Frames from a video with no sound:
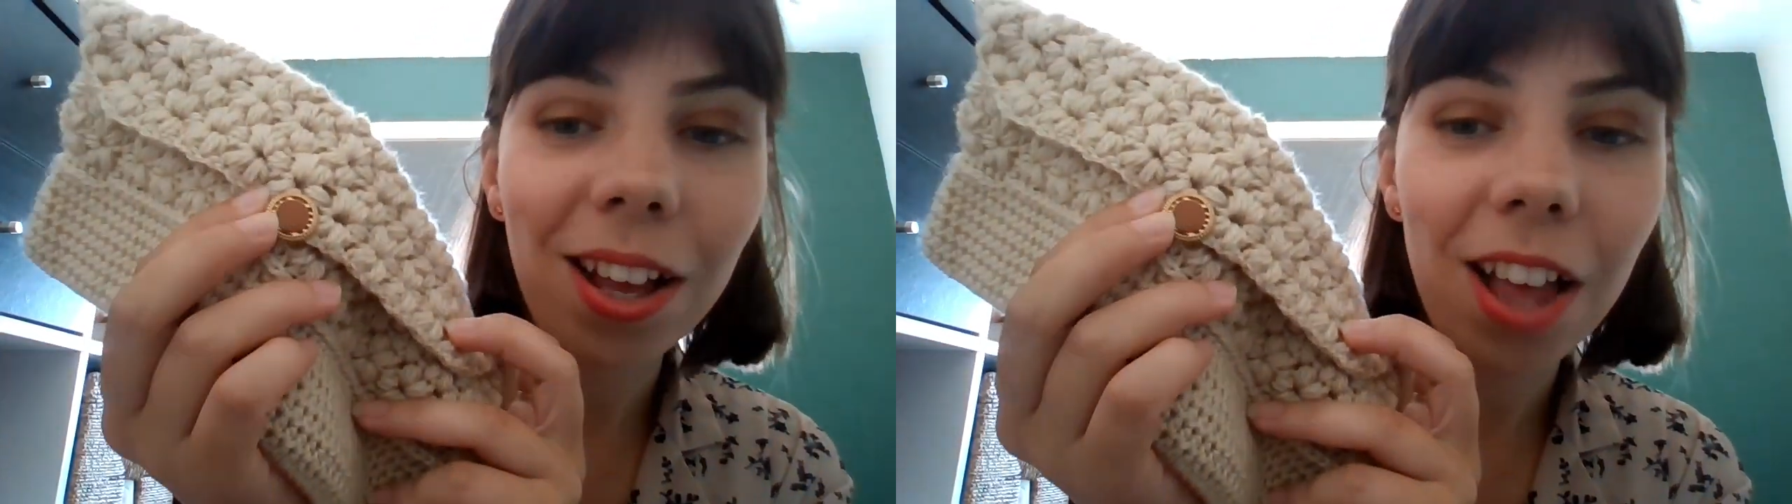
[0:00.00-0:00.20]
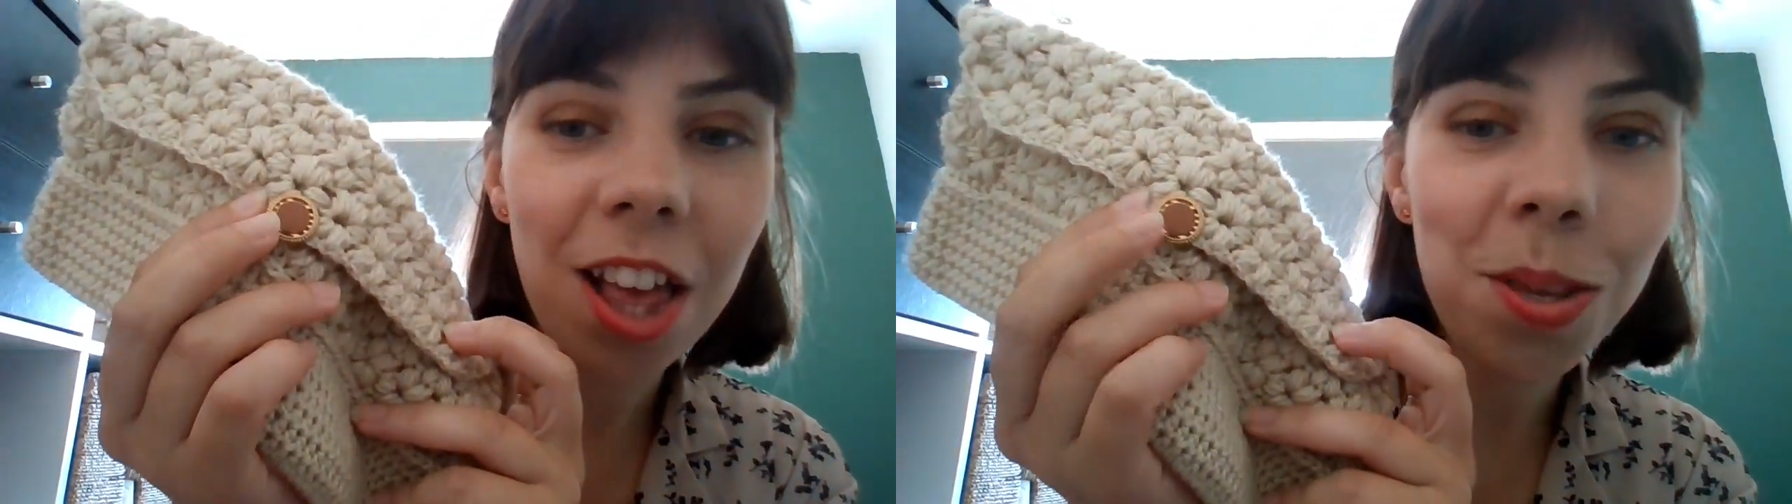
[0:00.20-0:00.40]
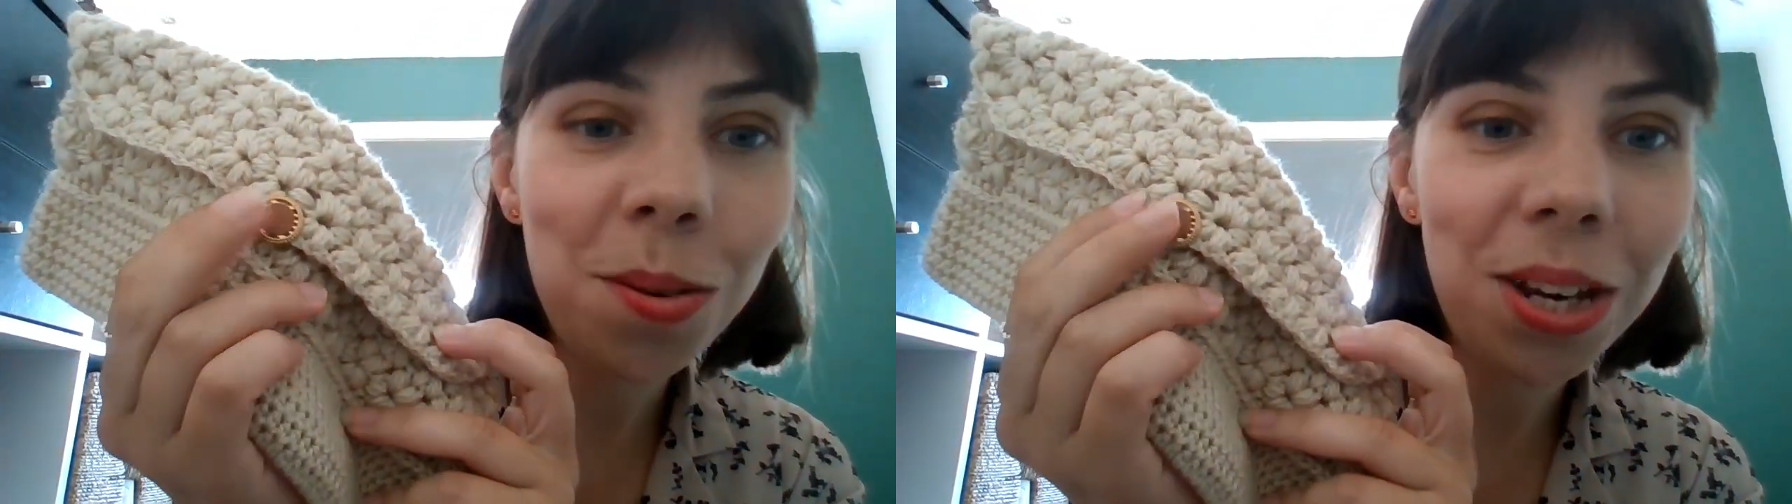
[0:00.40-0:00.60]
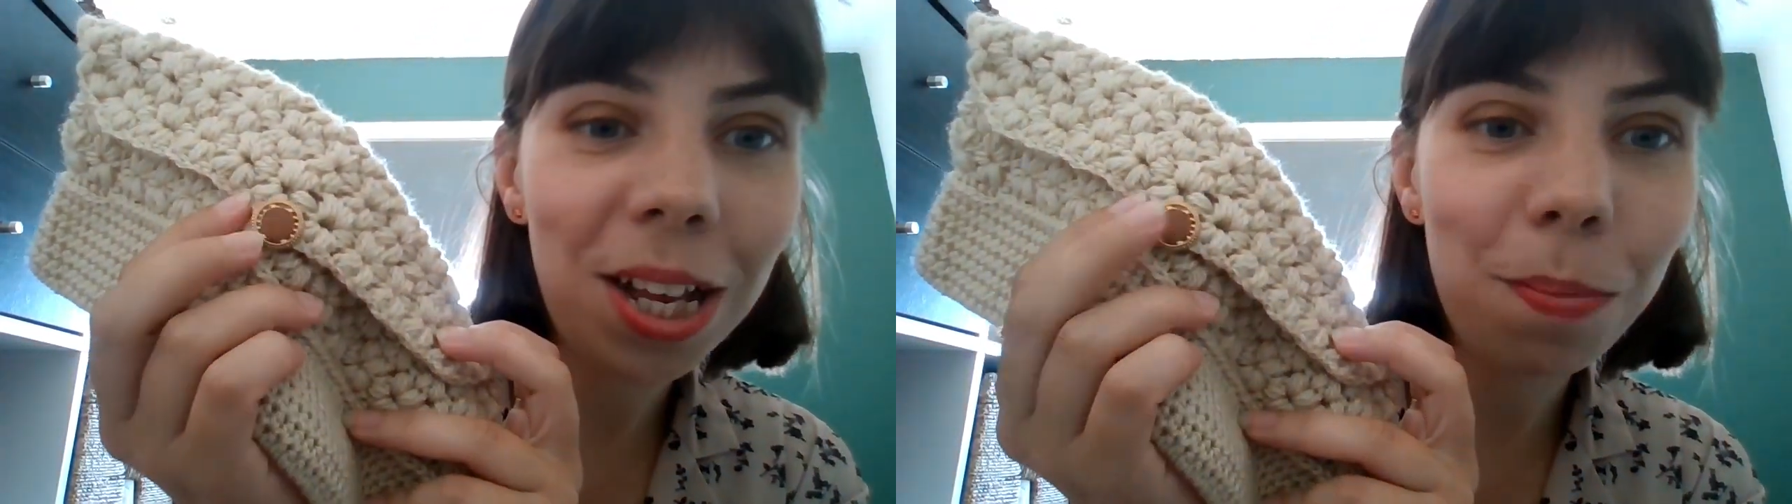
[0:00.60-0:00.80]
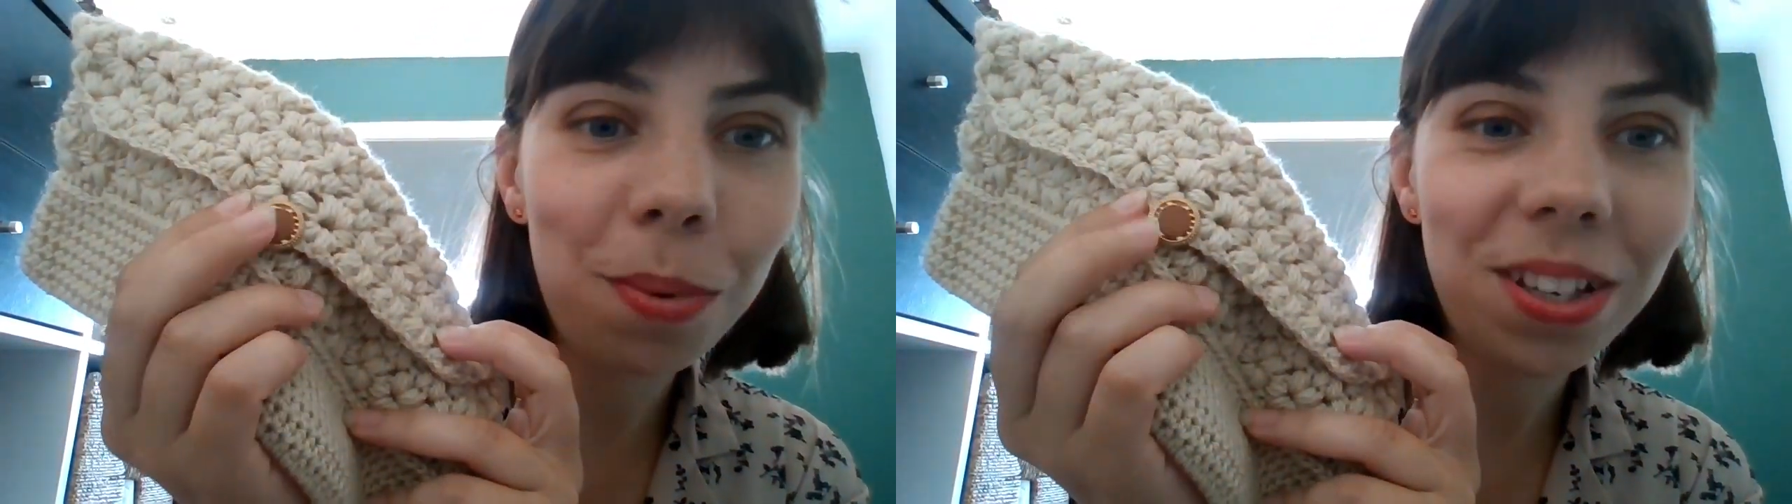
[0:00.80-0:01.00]
unique
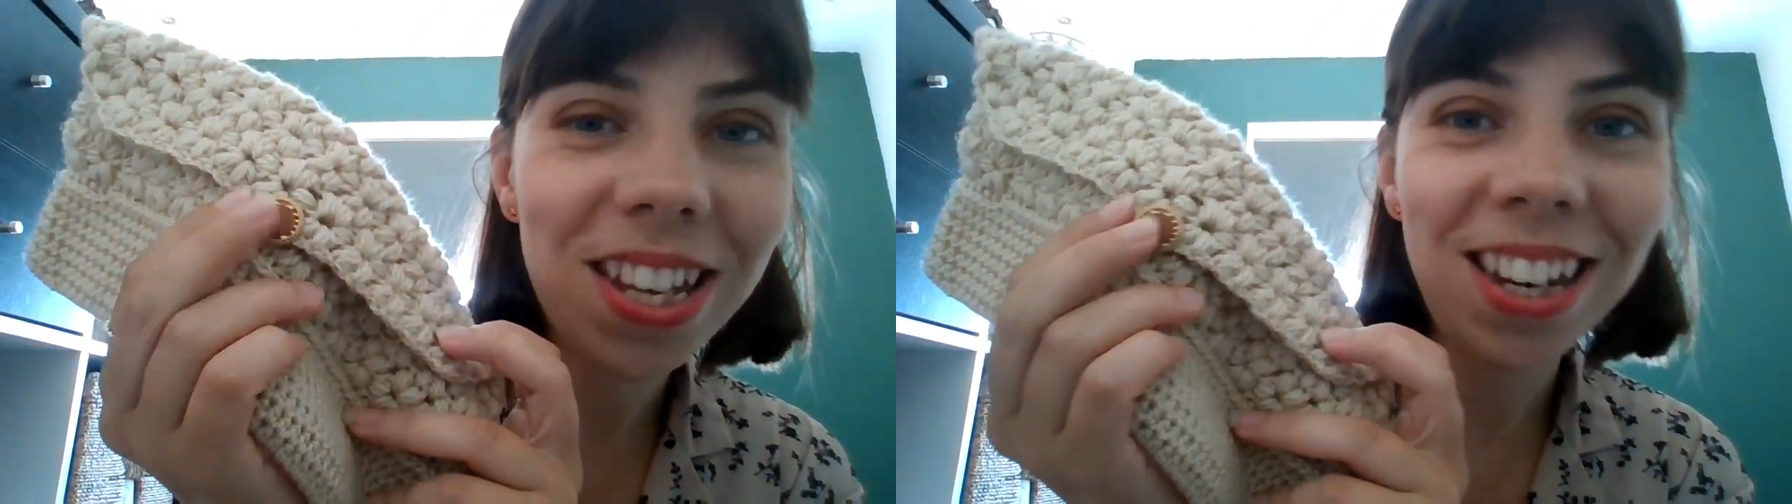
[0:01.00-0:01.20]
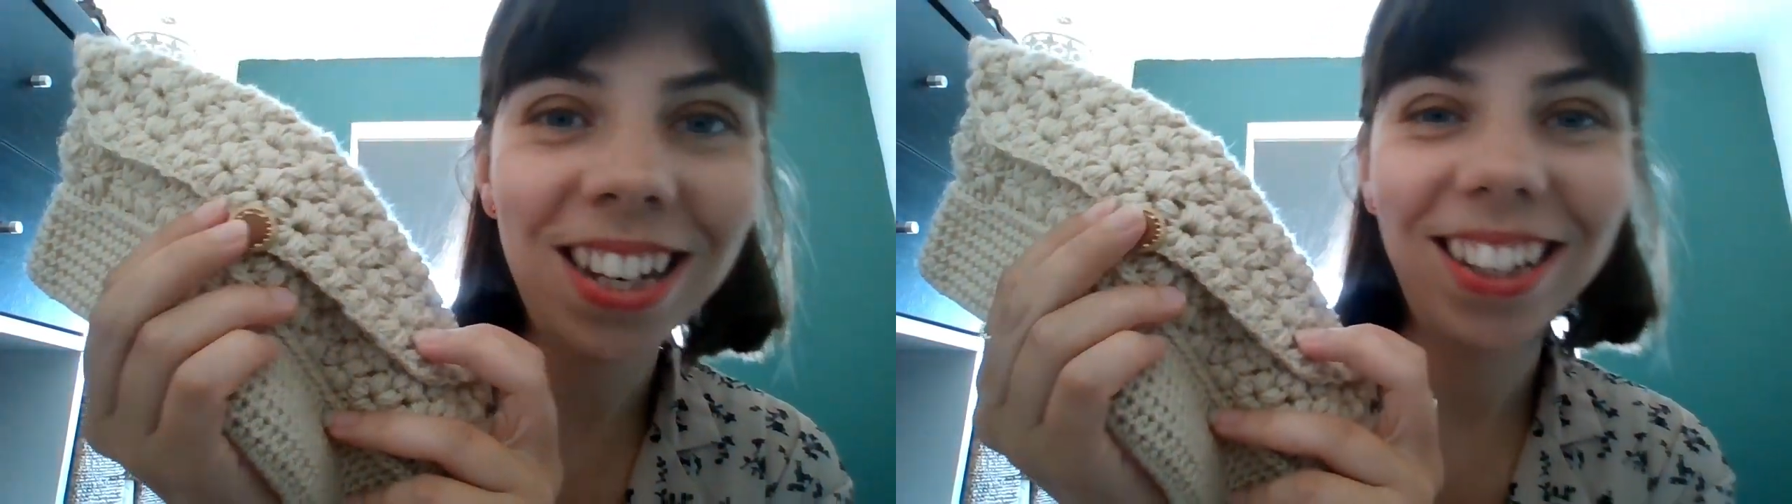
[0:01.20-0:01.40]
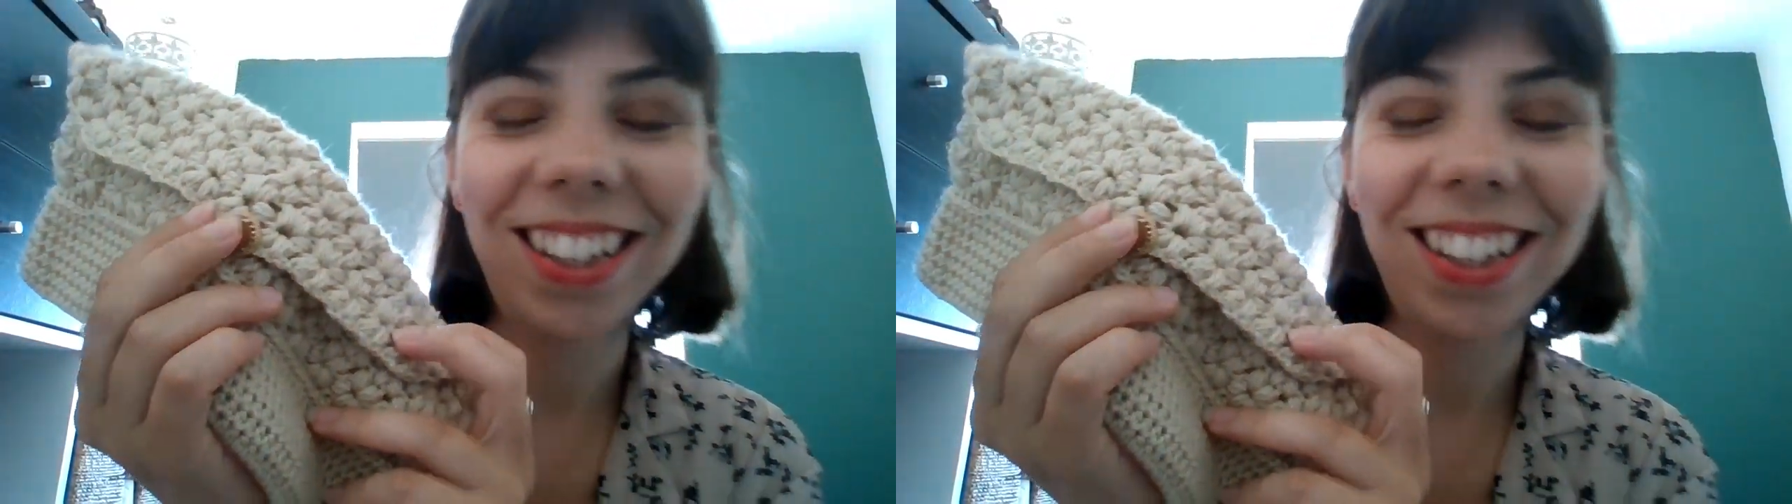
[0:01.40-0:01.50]
button.